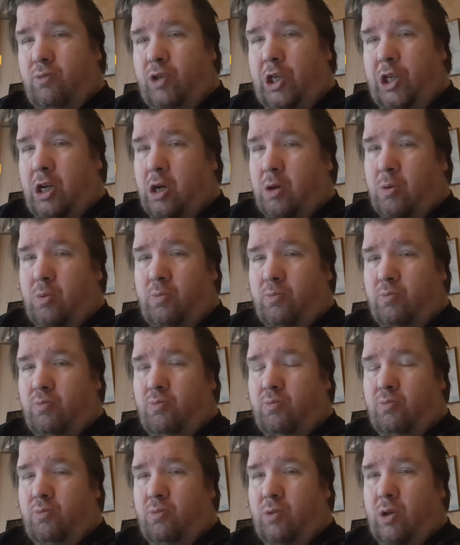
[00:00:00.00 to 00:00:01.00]
you know,
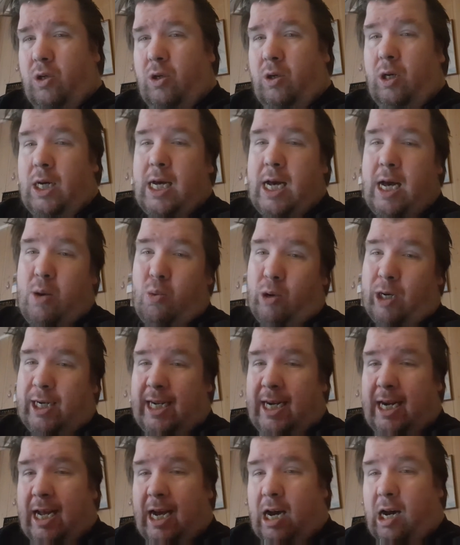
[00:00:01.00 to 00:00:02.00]

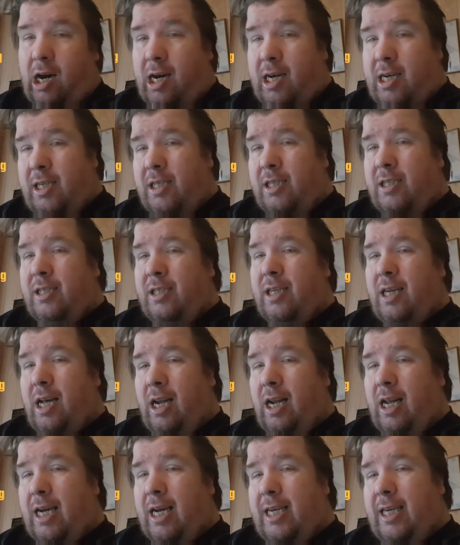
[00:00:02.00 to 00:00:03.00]
Vanilla Ice, I
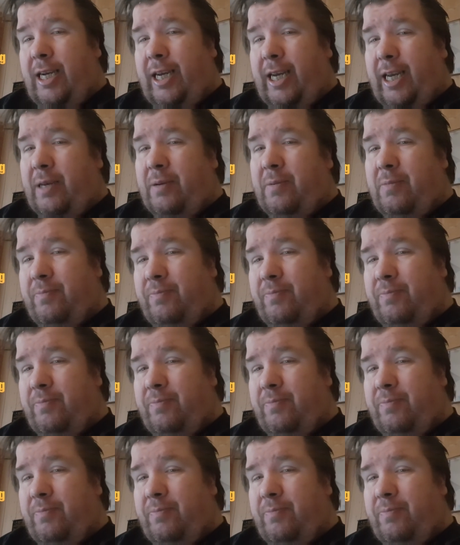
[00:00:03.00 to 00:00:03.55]
like.